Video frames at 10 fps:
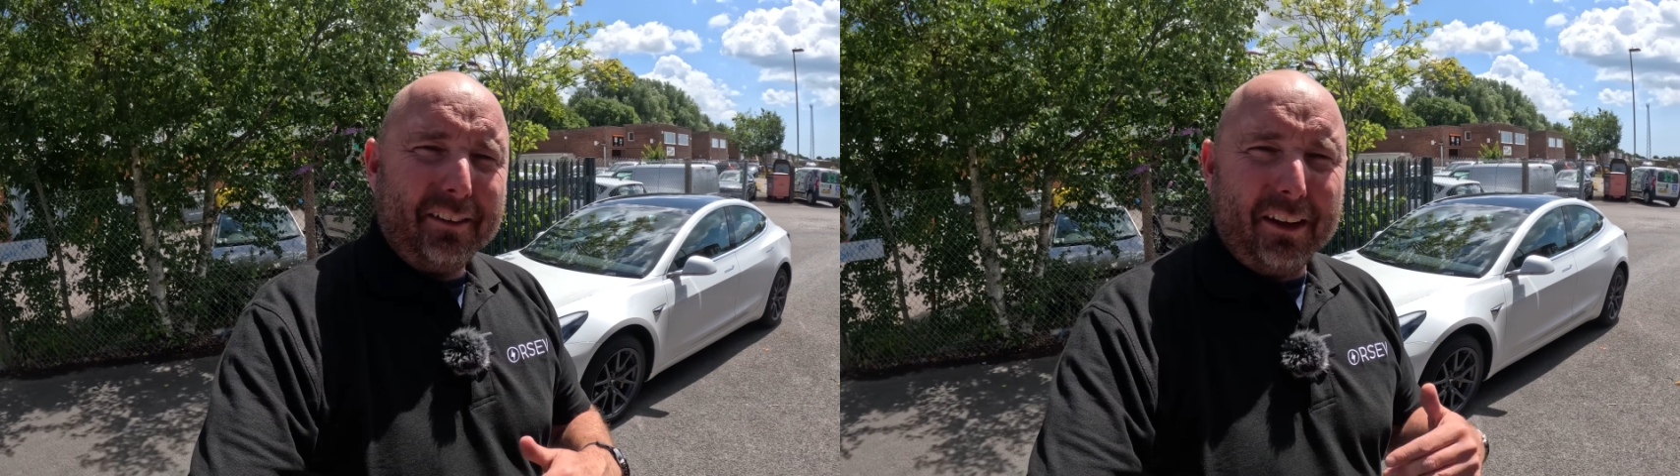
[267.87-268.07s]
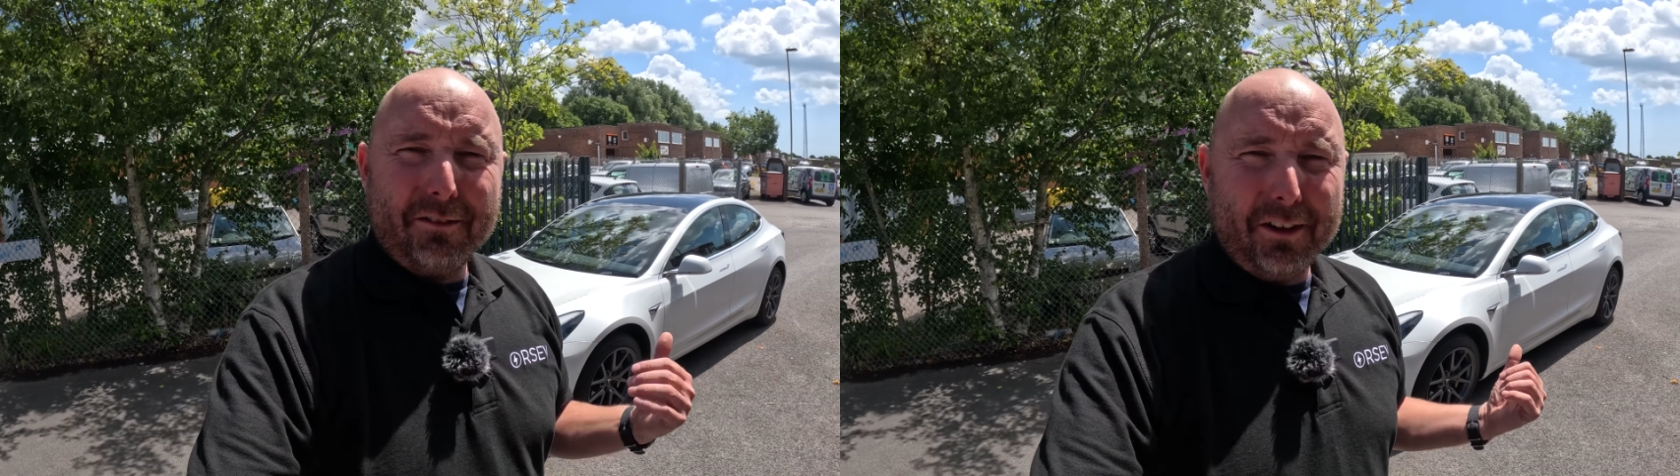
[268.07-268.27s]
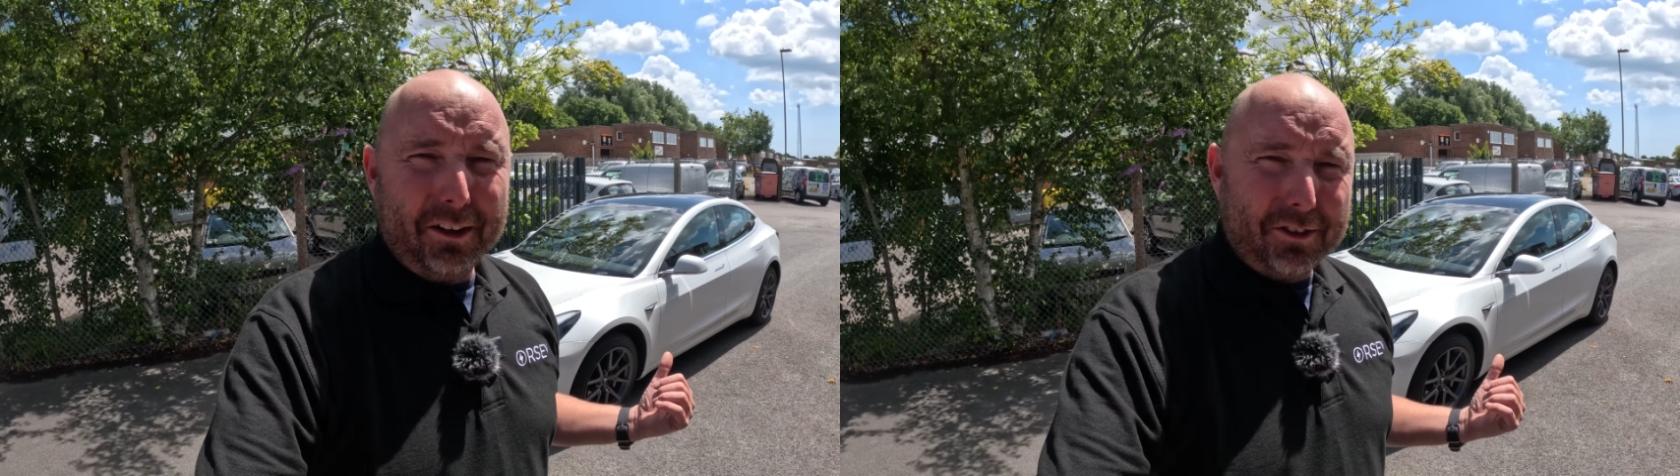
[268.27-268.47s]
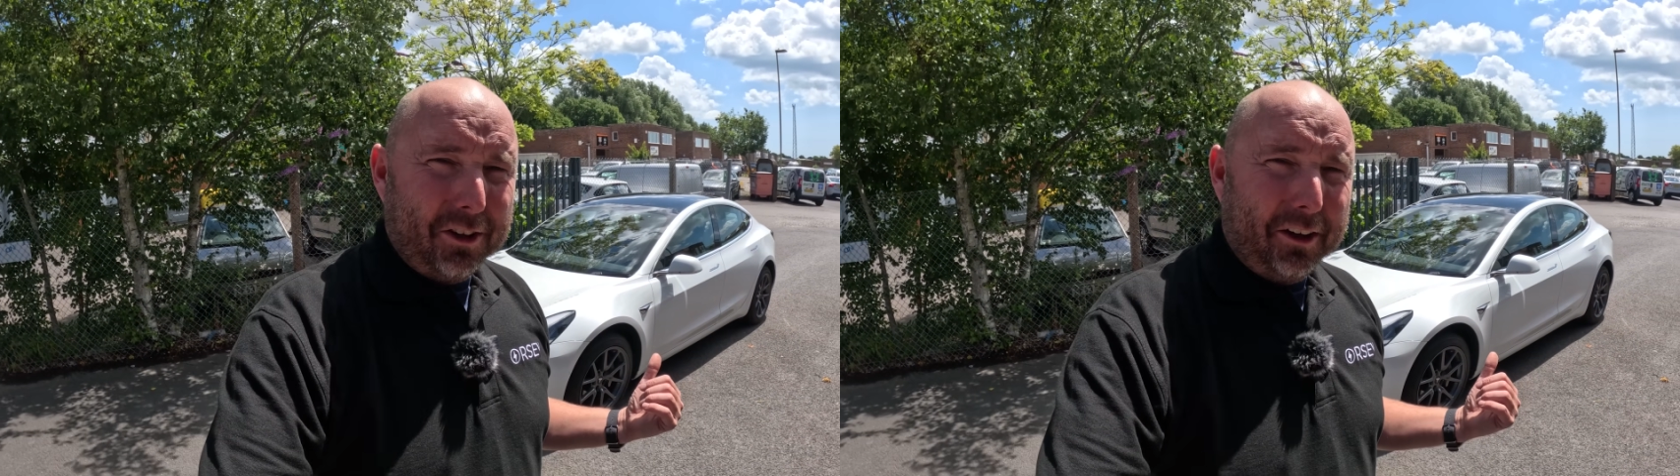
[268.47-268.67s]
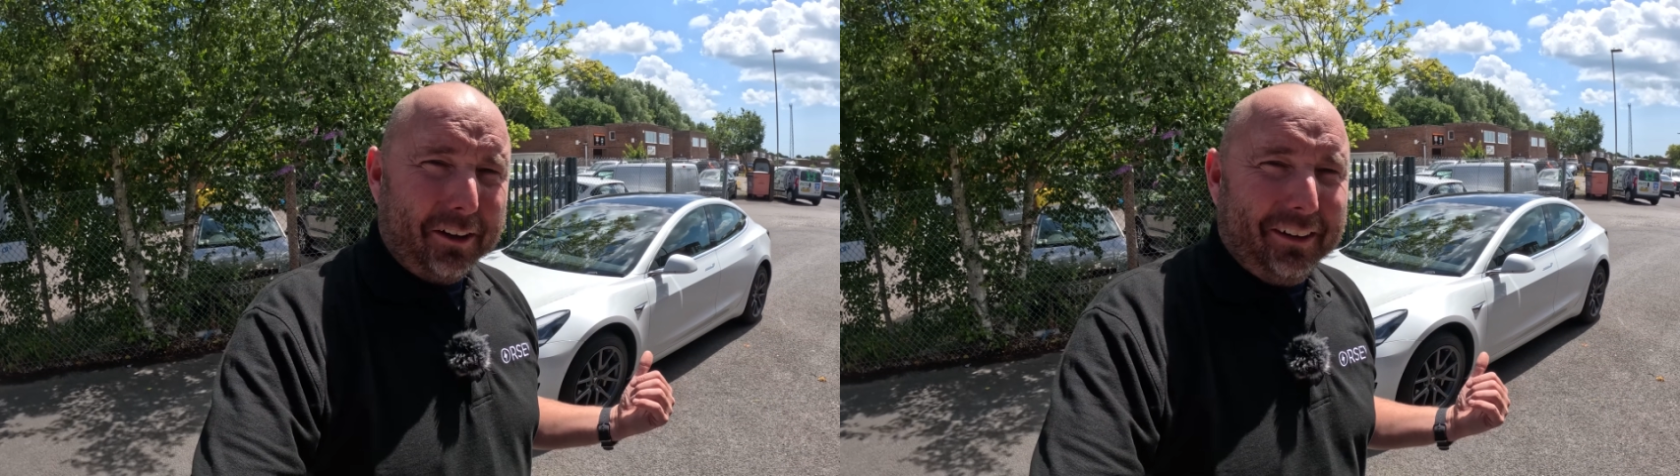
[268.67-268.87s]
they're really
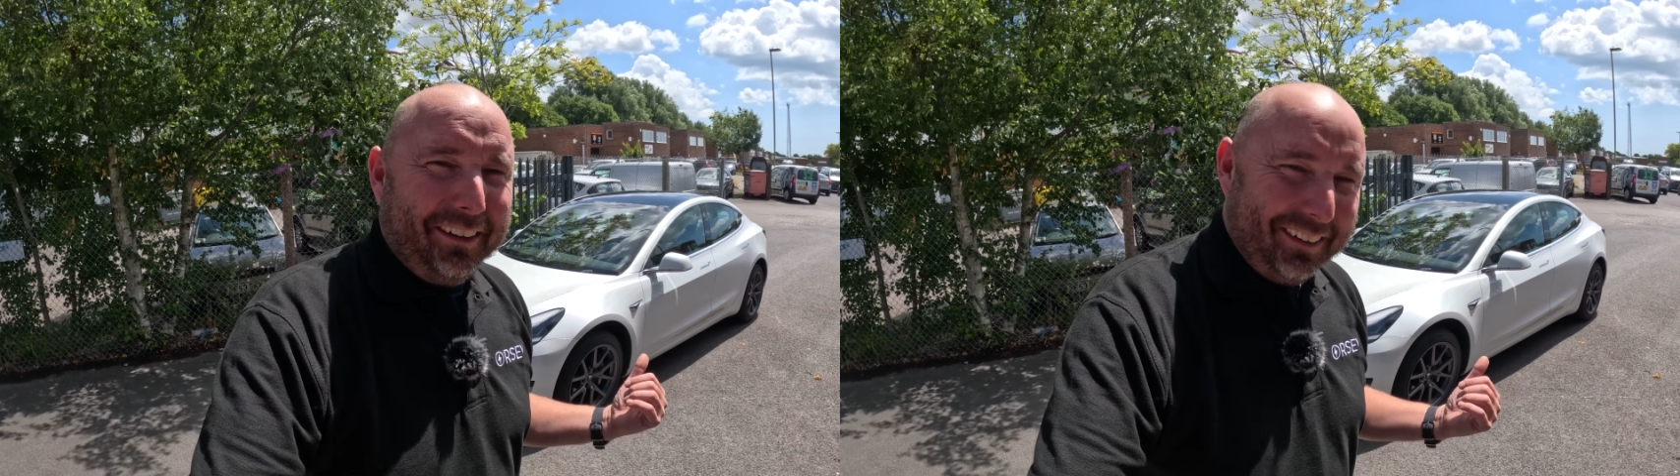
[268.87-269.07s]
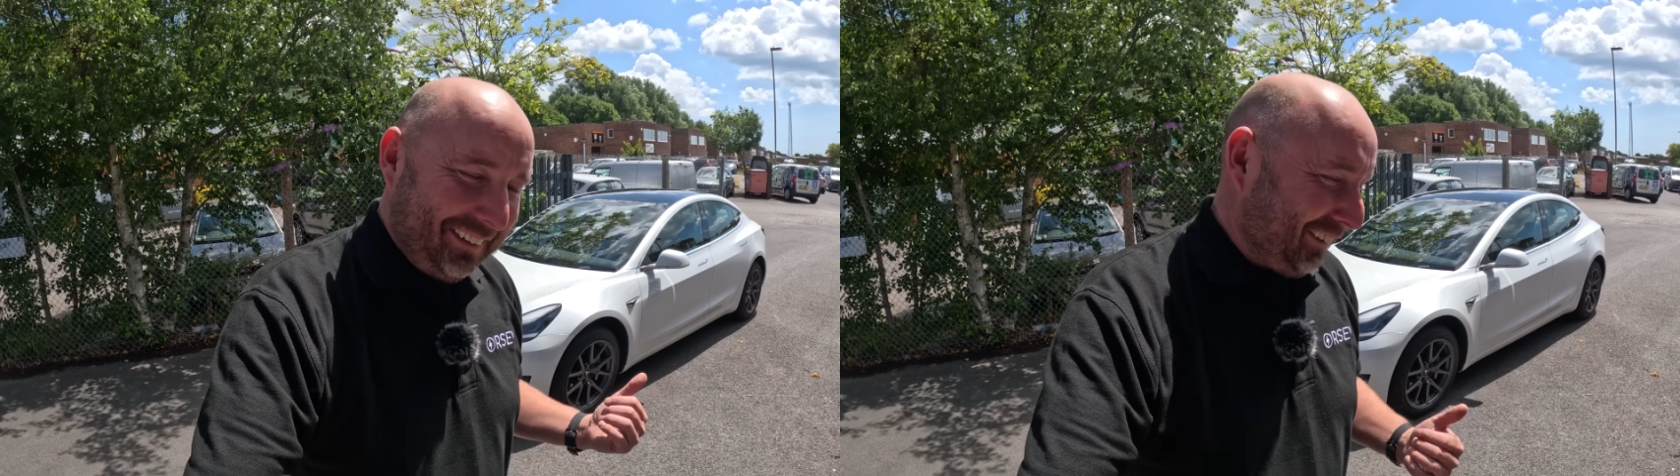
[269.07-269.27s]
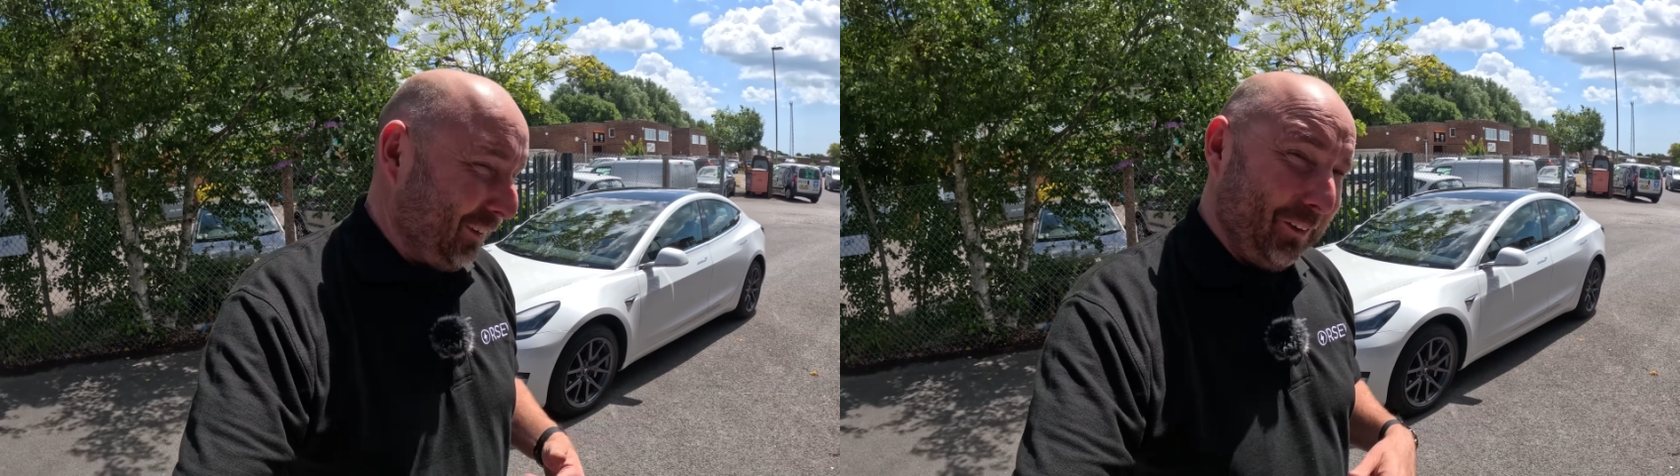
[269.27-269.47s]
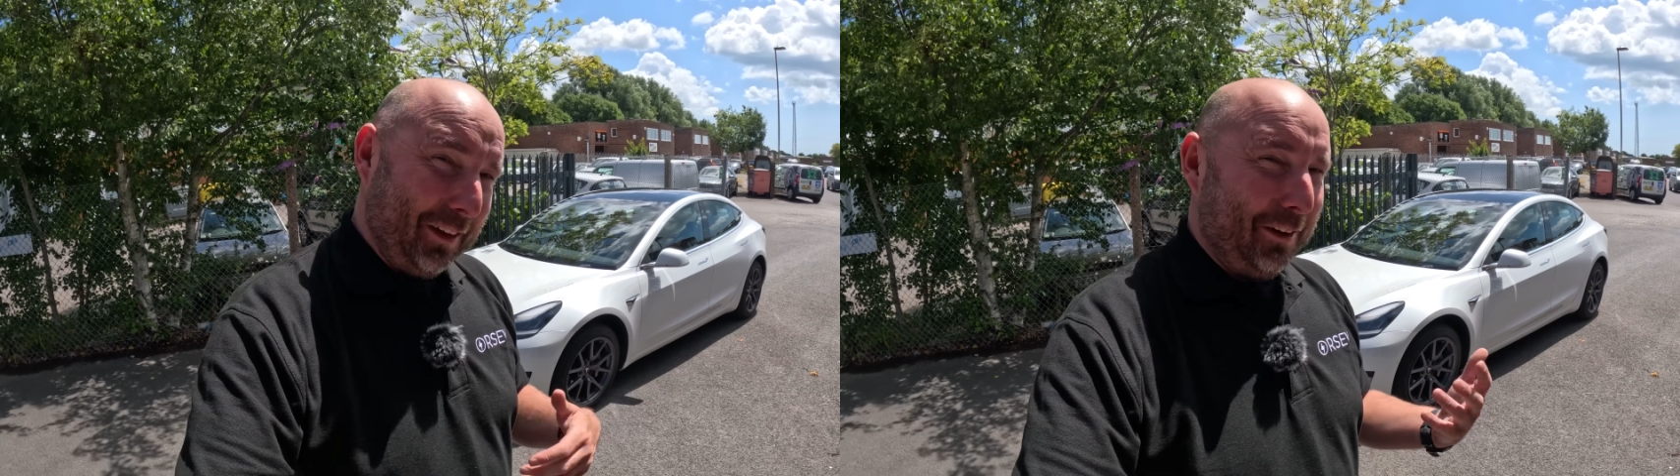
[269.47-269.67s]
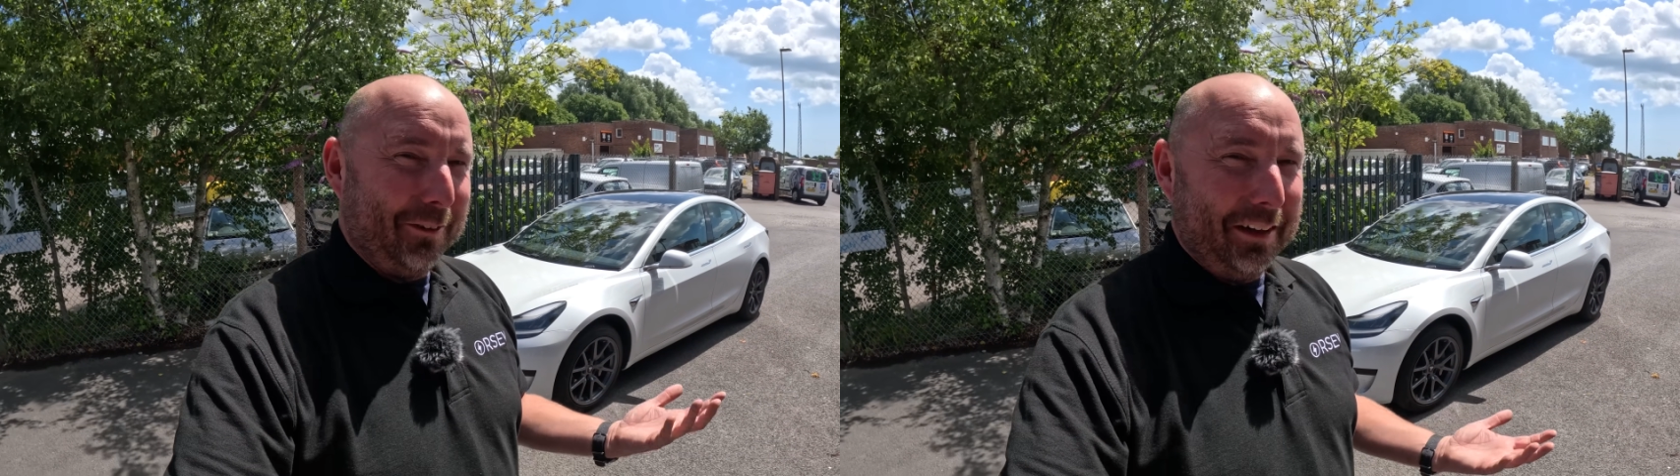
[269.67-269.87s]
shit or
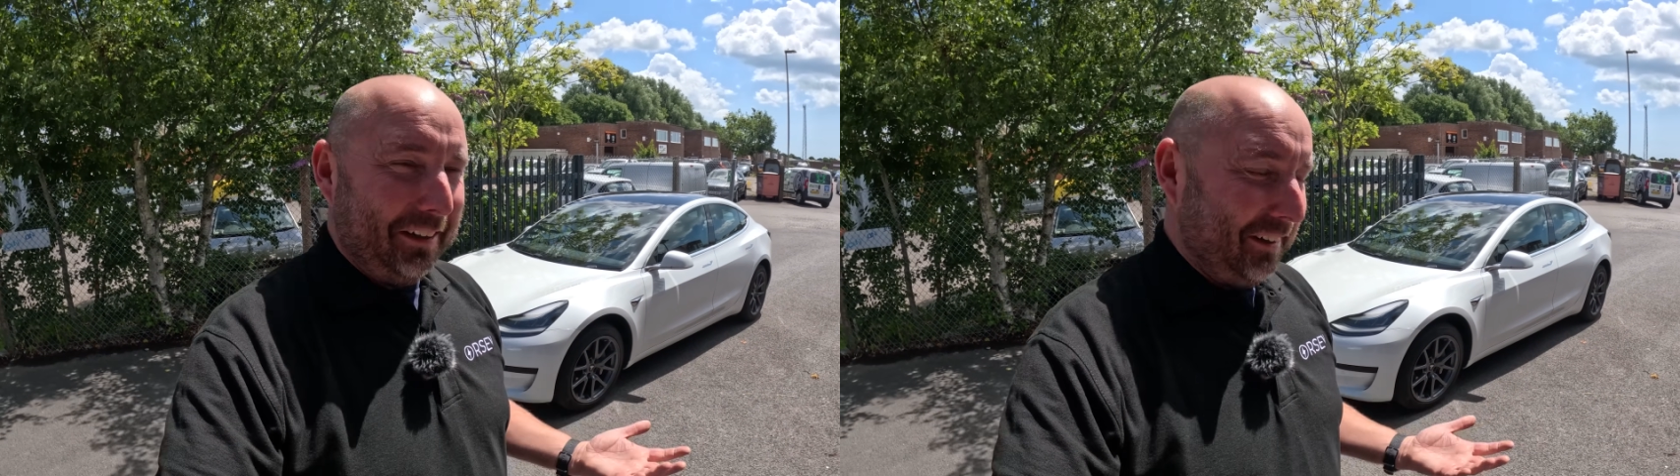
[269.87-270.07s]
they're really